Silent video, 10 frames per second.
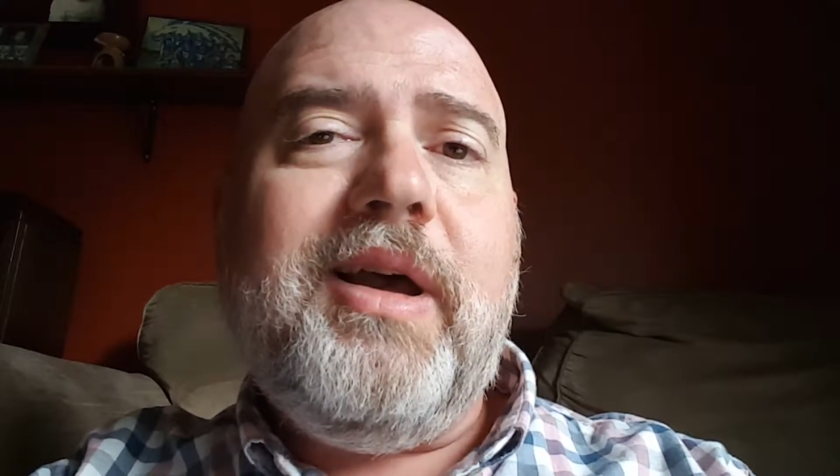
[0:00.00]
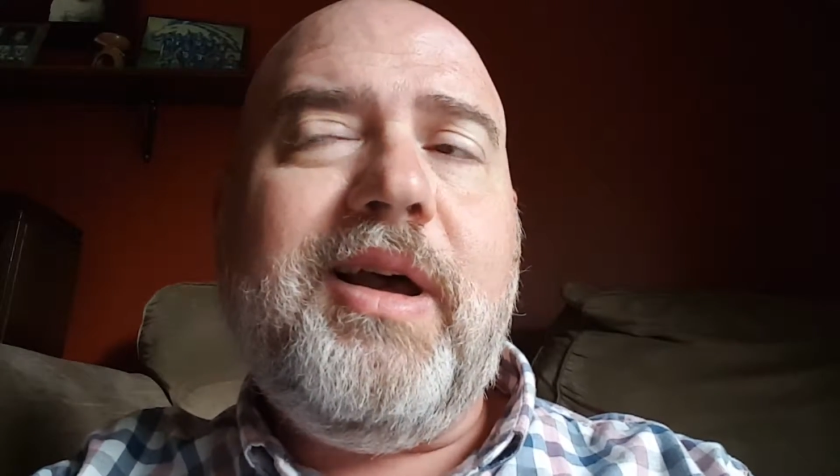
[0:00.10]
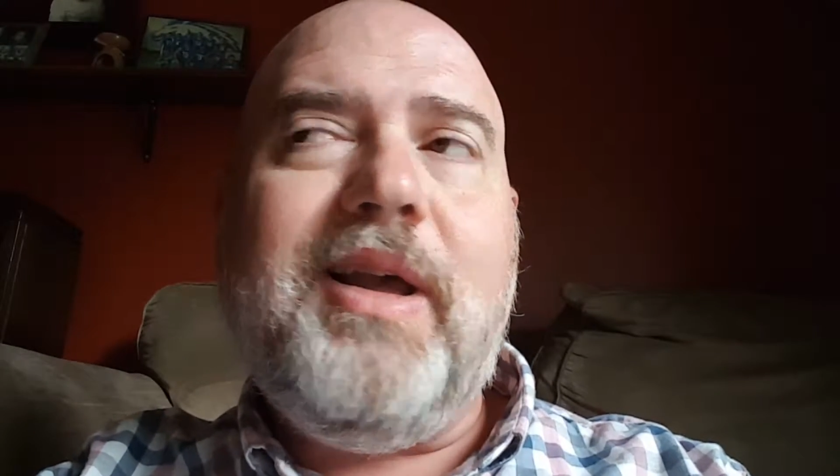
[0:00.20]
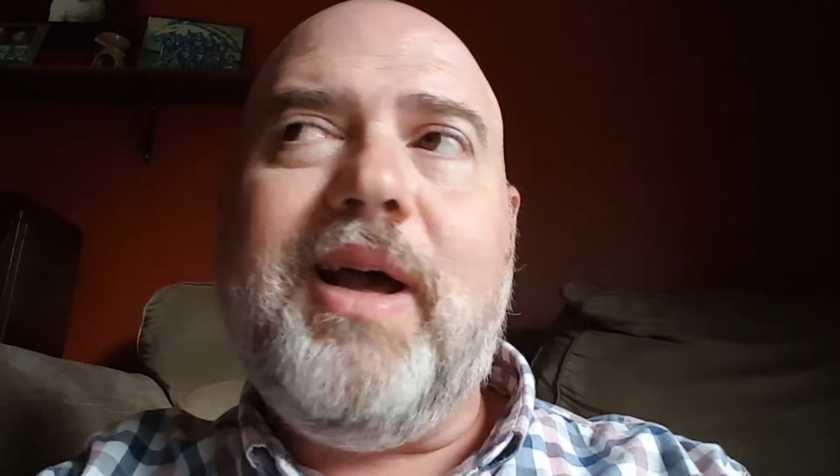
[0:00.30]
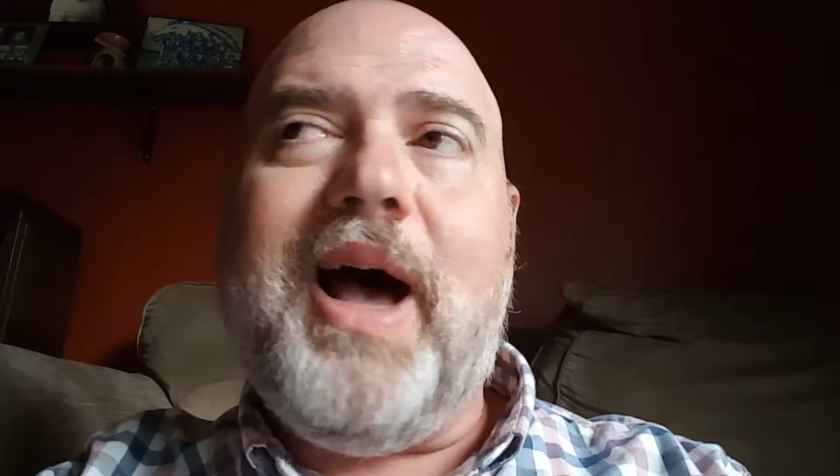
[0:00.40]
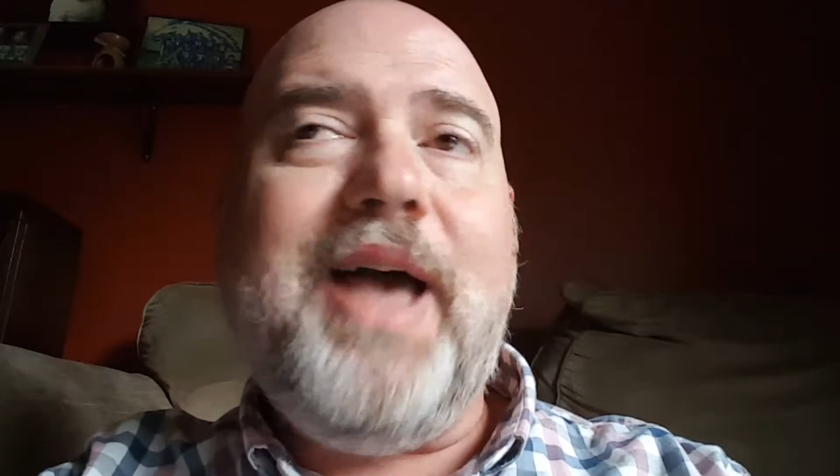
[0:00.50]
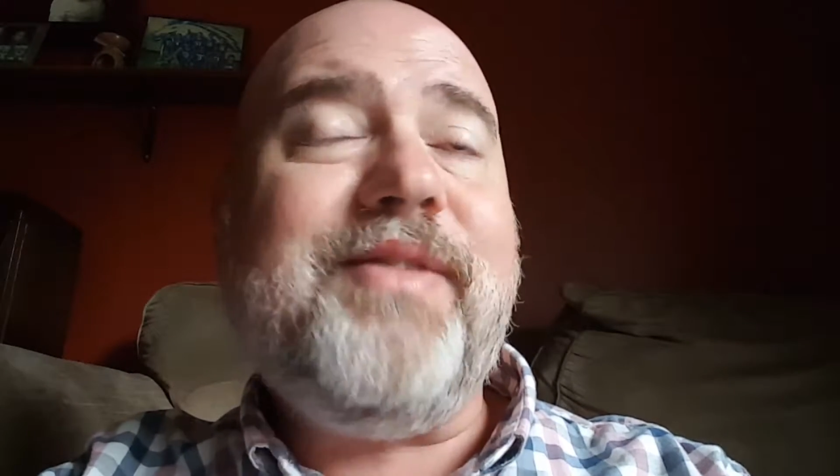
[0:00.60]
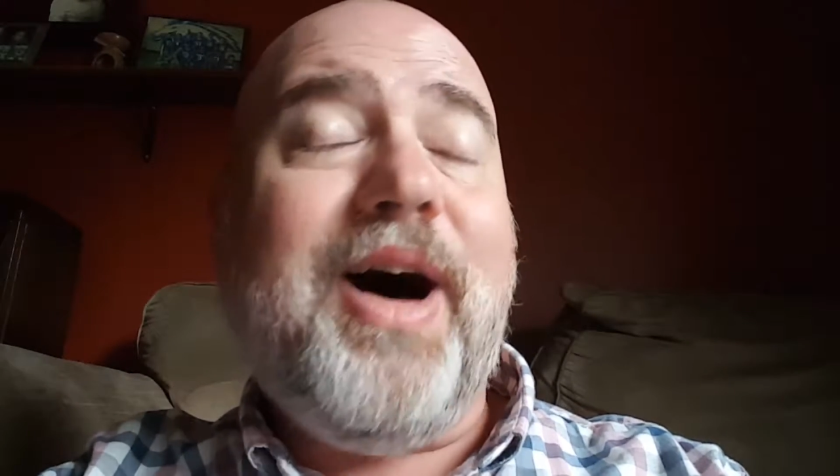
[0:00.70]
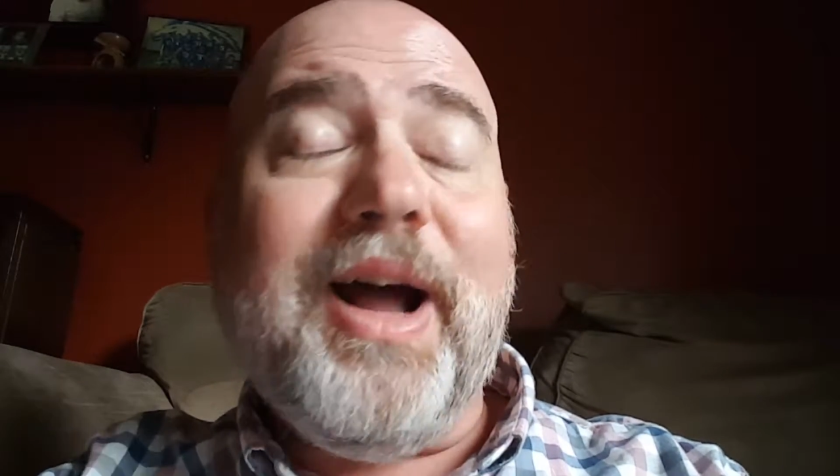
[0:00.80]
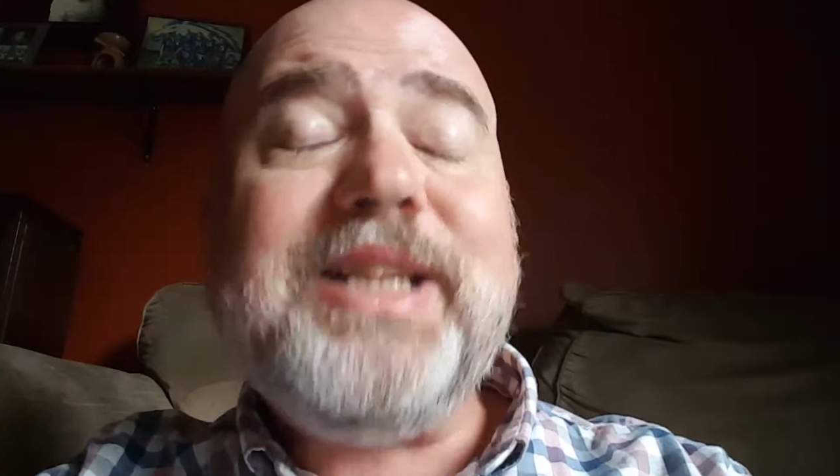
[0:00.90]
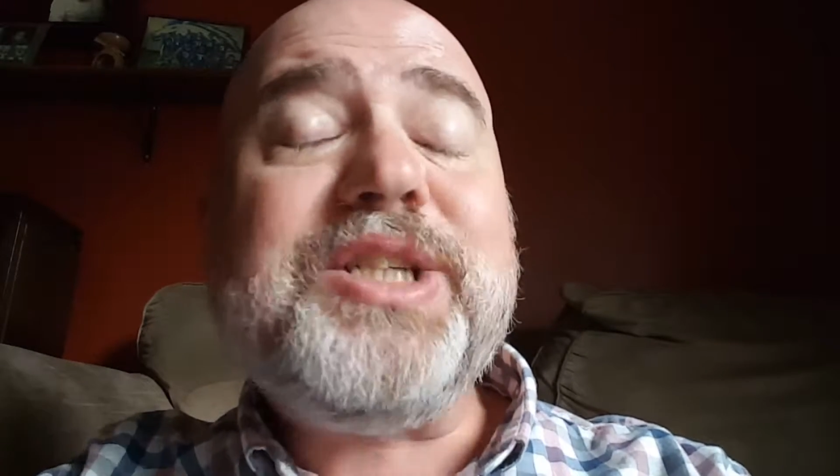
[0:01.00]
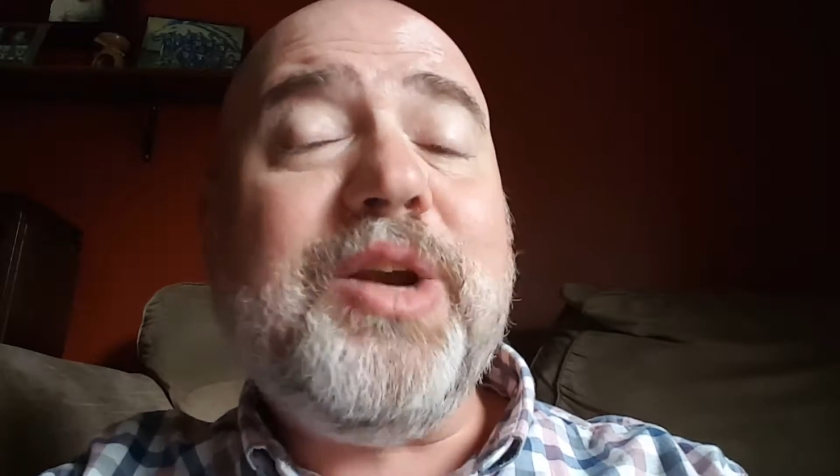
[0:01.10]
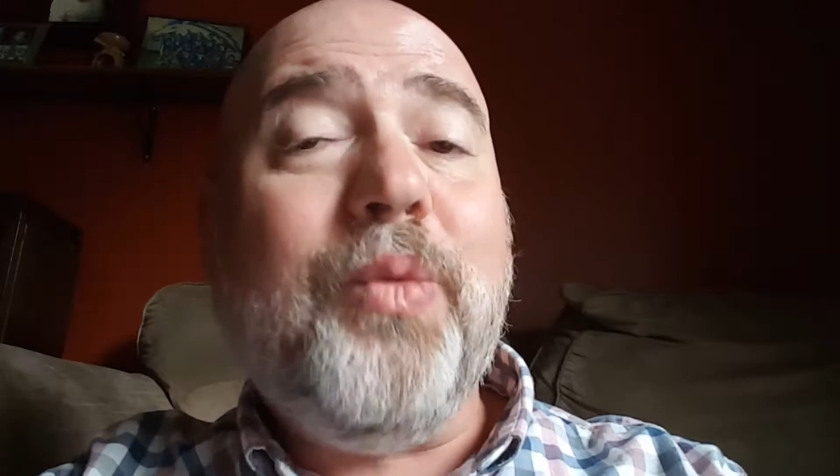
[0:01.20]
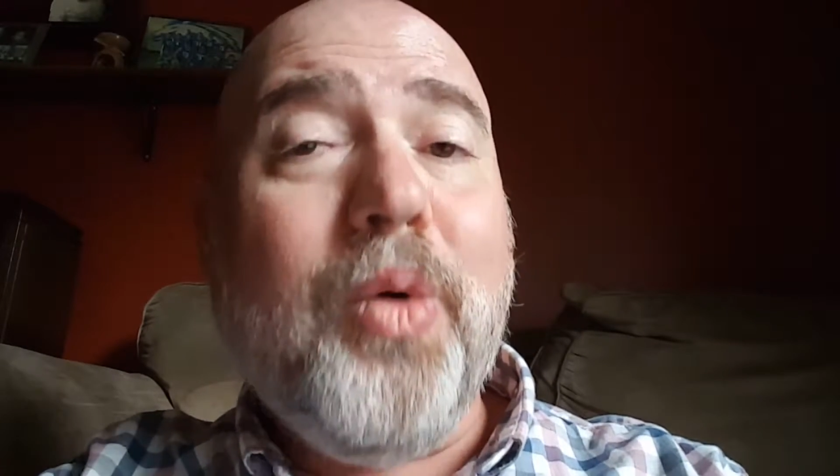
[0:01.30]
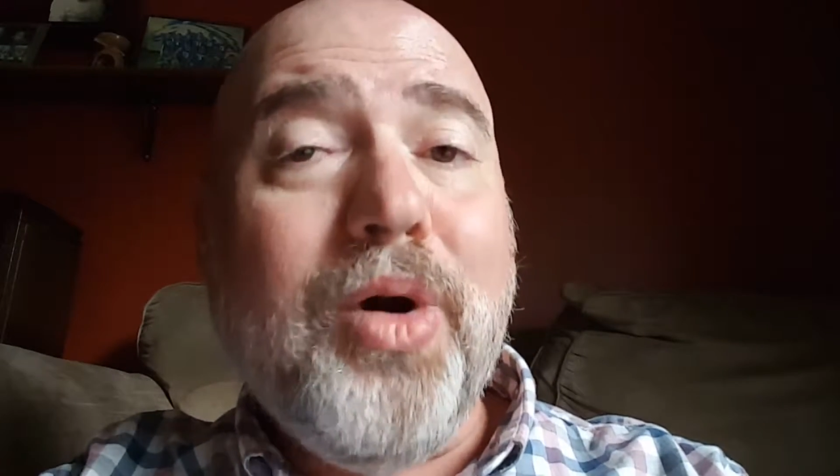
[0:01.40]
I have
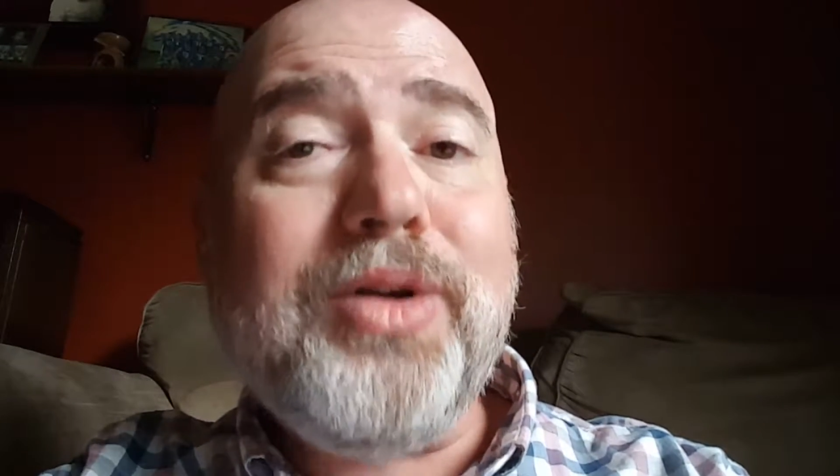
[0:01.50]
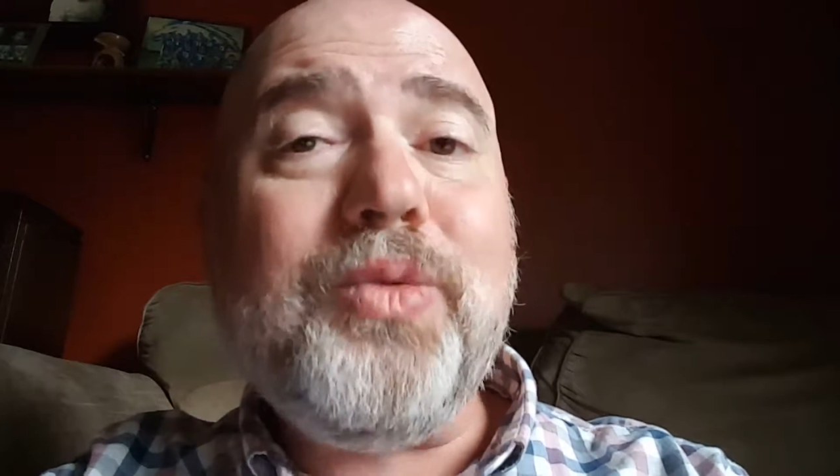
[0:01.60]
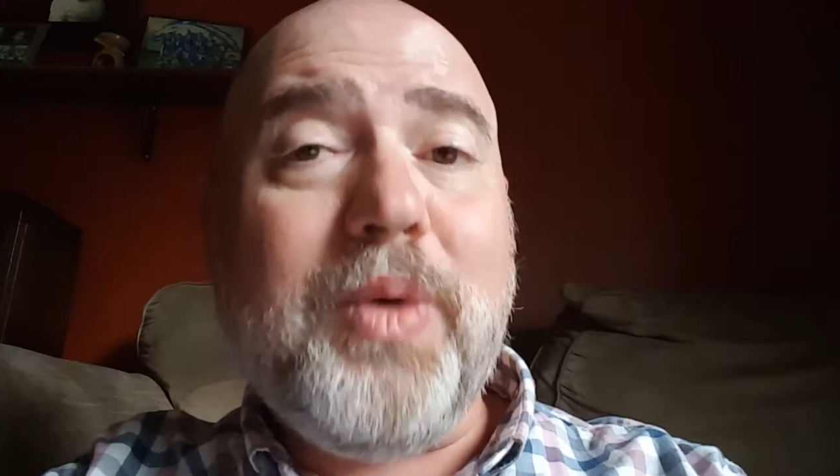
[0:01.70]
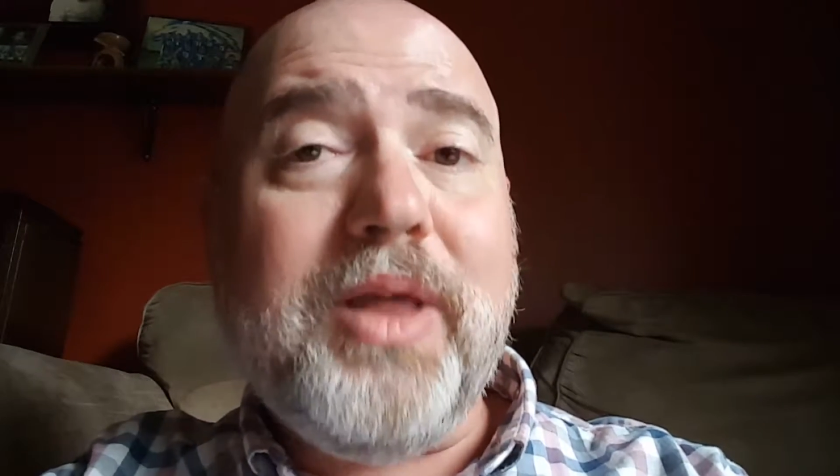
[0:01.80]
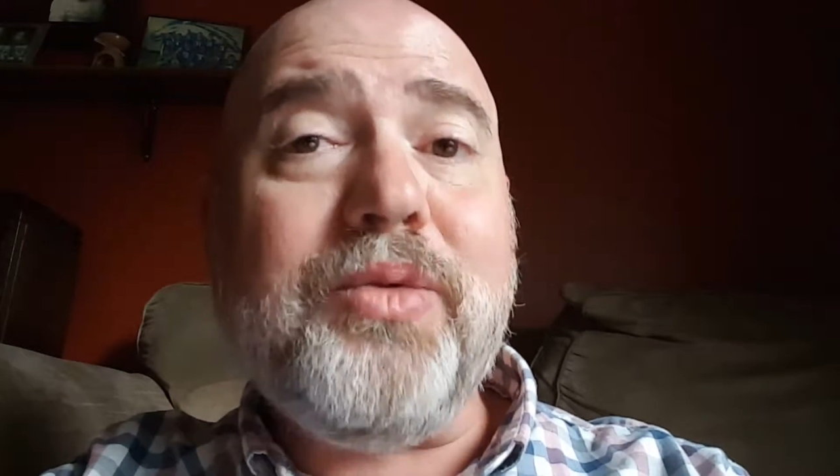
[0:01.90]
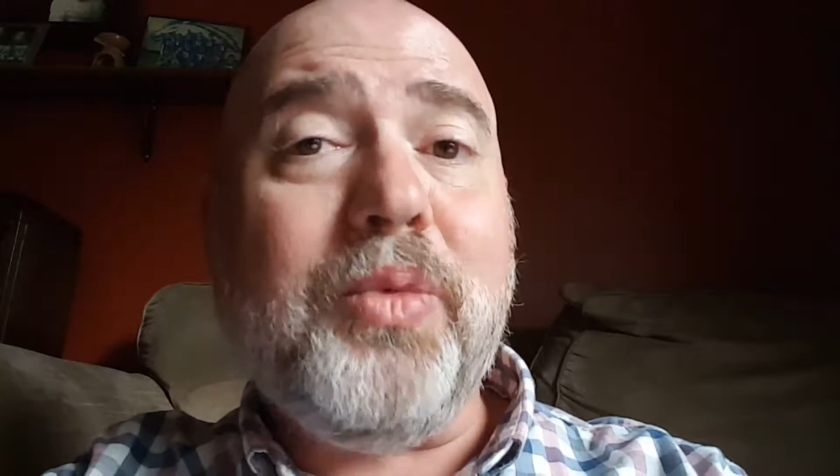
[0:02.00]
honestly worked with